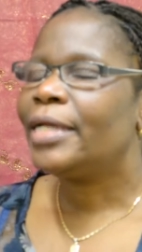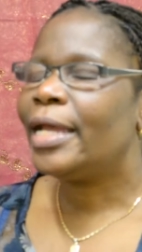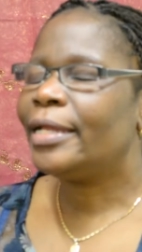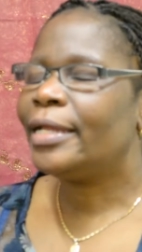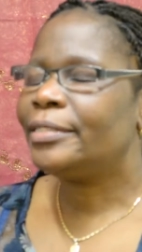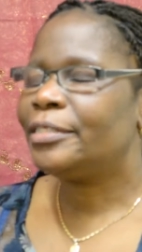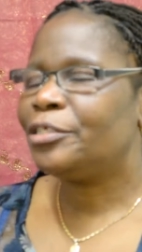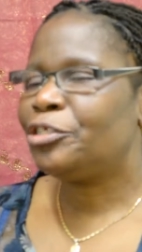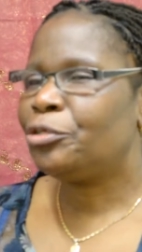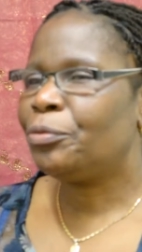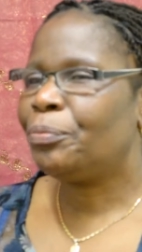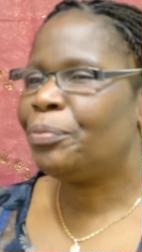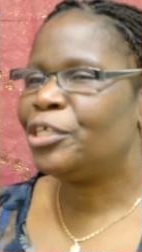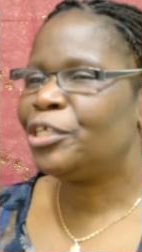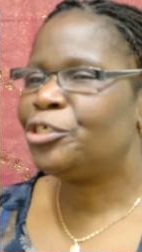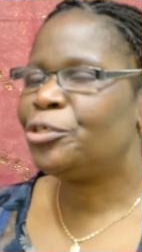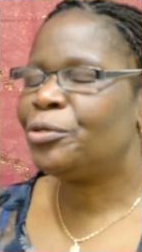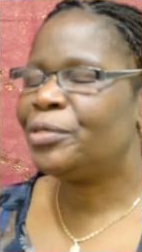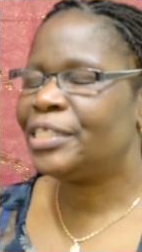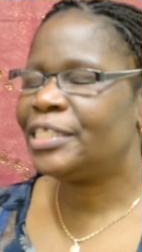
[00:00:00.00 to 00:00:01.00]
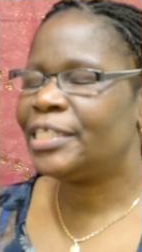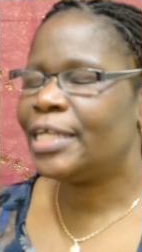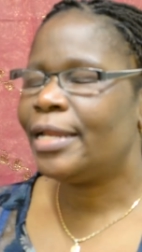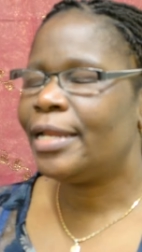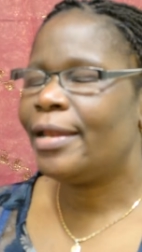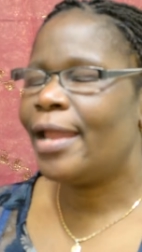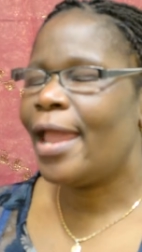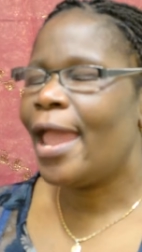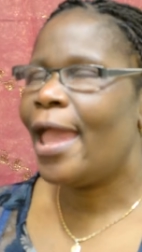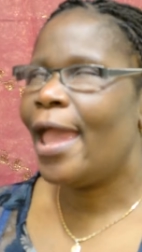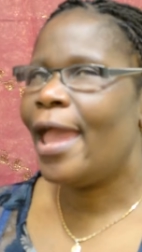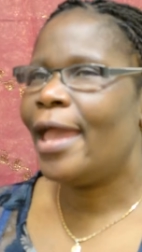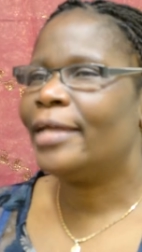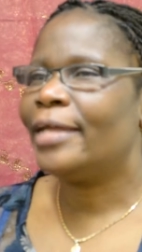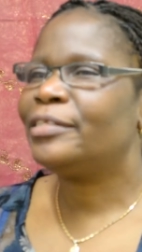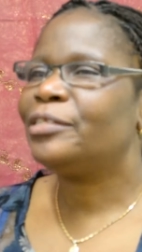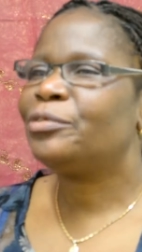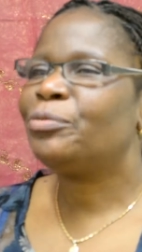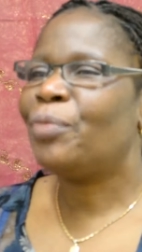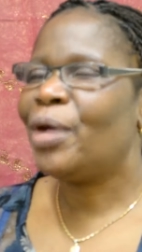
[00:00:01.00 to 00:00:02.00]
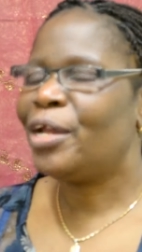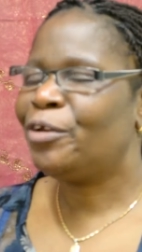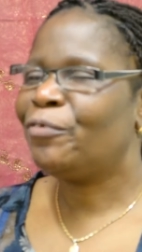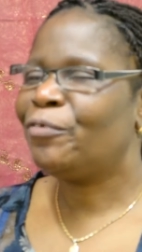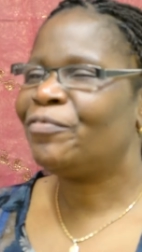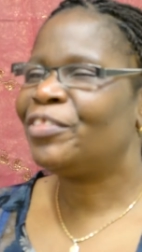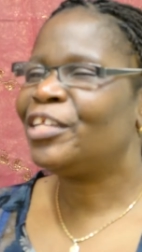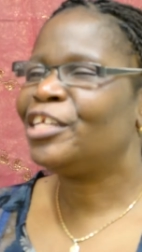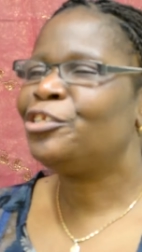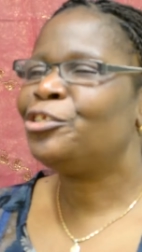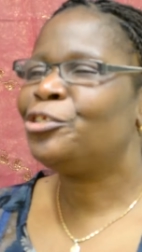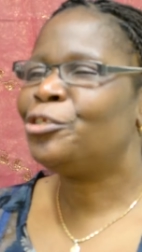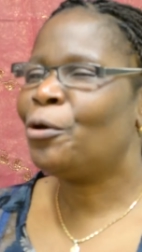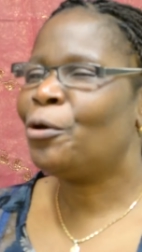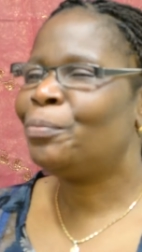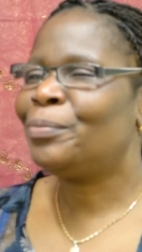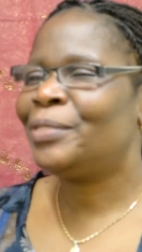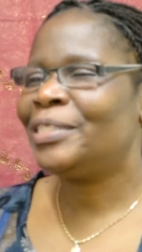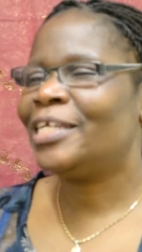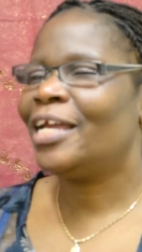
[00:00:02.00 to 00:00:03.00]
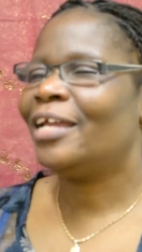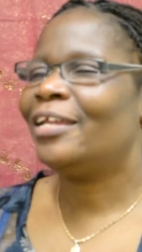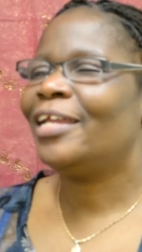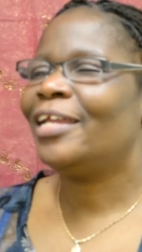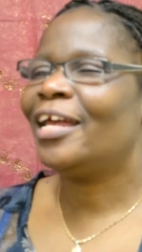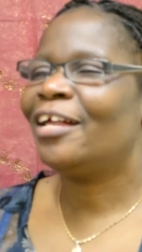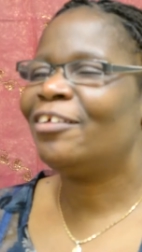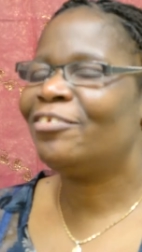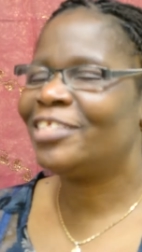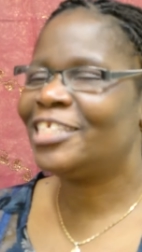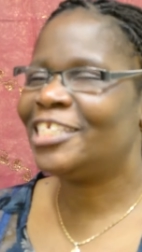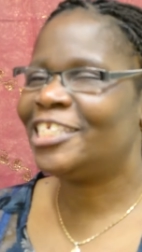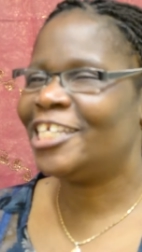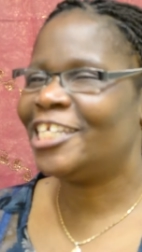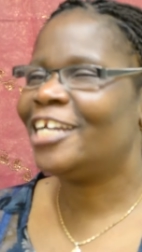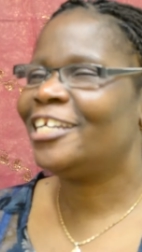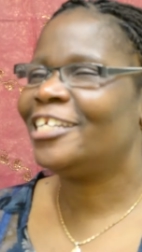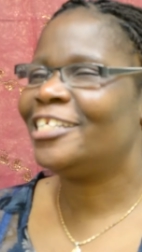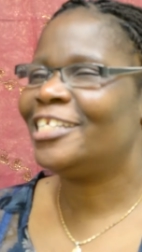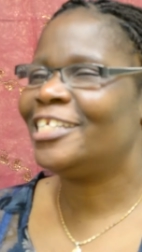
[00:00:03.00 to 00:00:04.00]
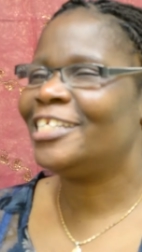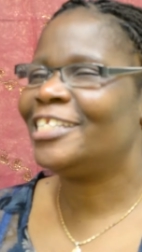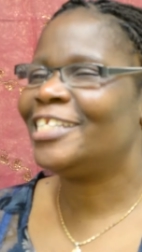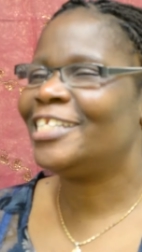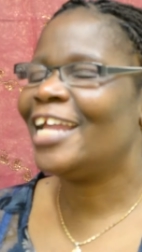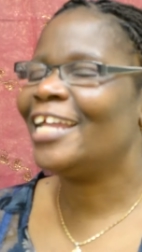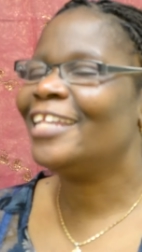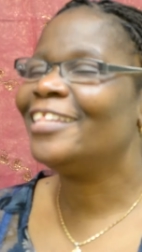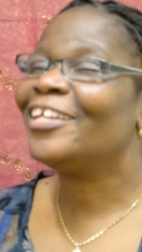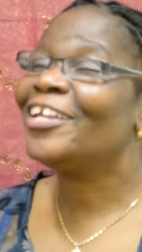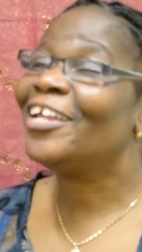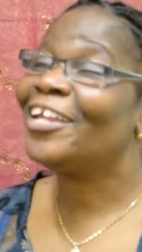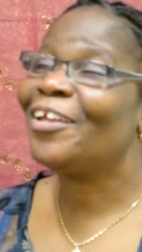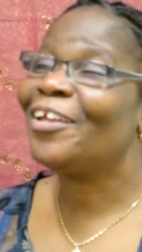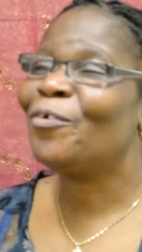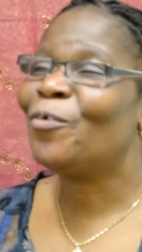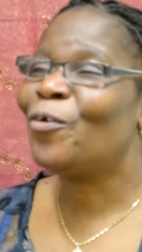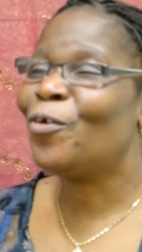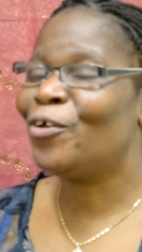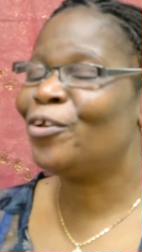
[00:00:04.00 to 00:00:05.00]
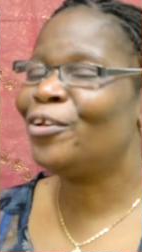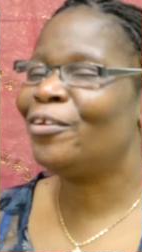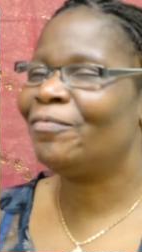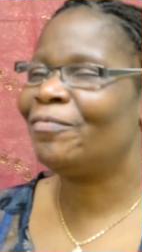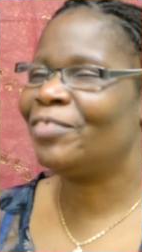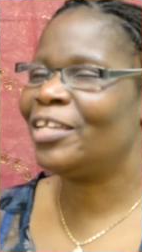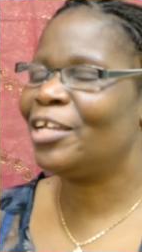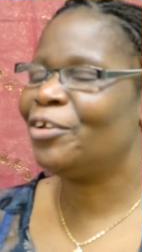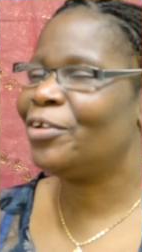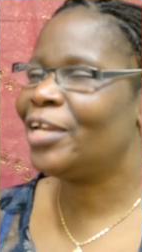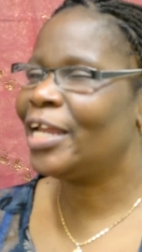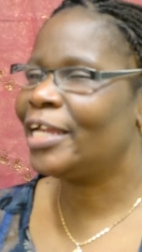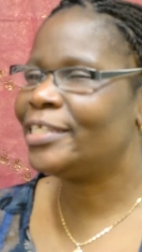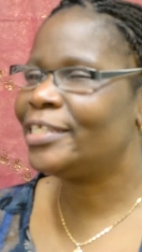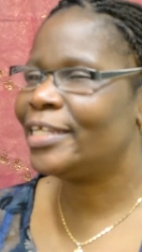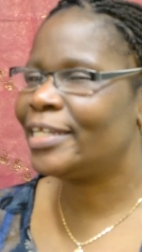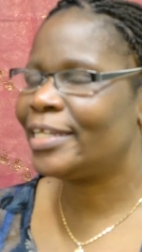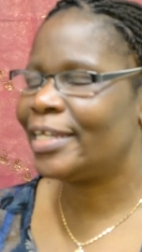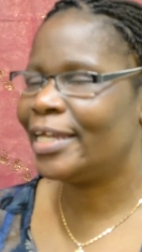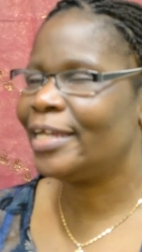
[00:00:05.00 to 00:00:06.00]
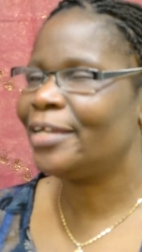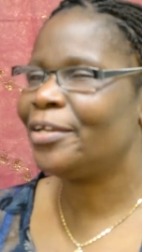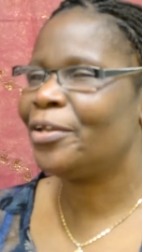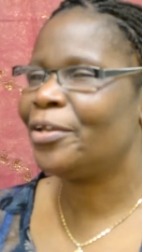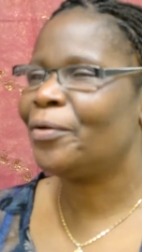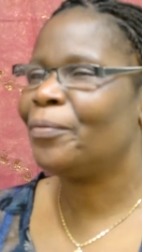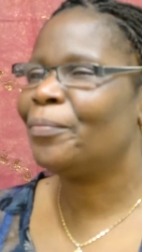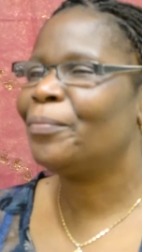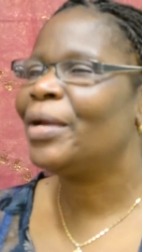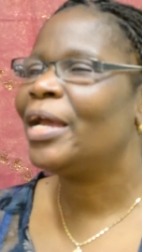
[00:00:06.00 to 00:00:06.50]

and to be chosen as one of the top 10 health charities in the whole of the United Kingdom.